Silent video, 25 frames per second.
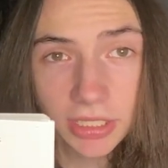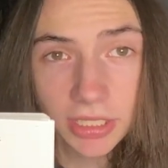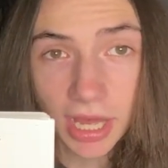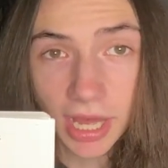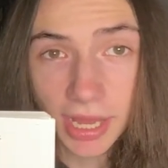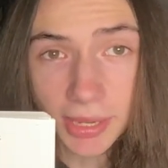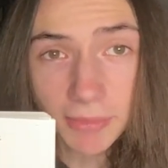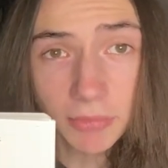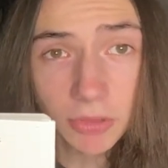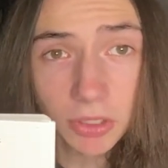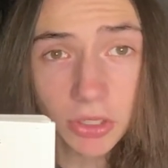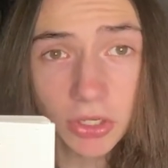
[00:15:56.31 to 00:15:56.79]

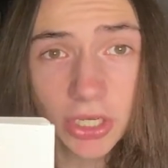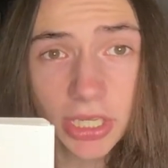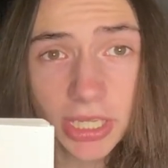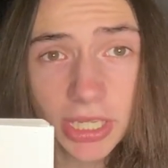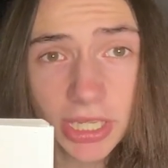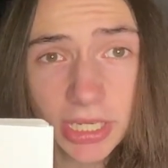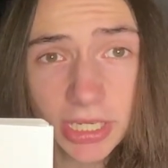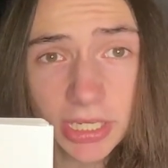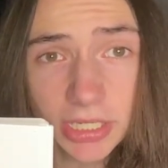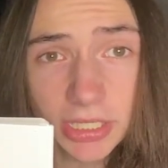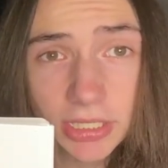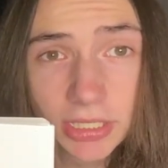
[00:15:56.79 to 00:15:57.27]
I'm
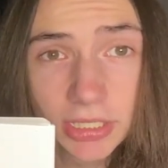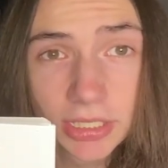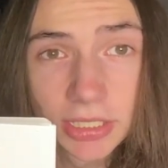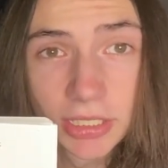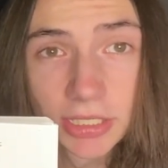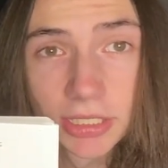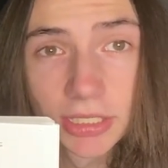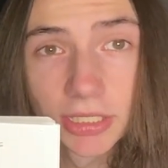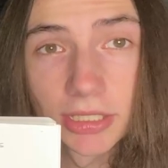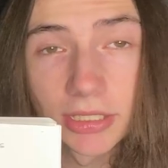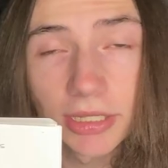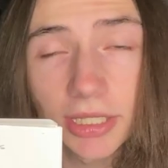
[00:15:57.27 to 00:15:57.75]
looking.
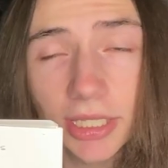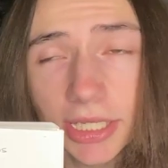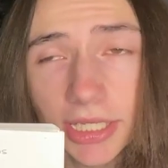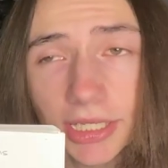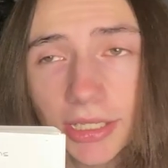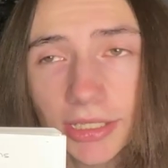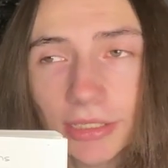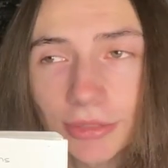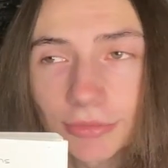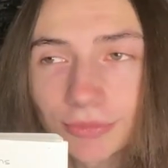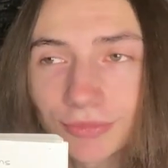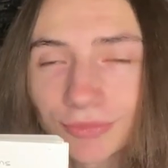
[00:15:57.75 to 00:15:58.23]

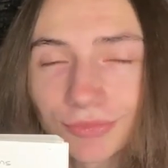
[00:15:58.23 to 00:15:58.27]
Like,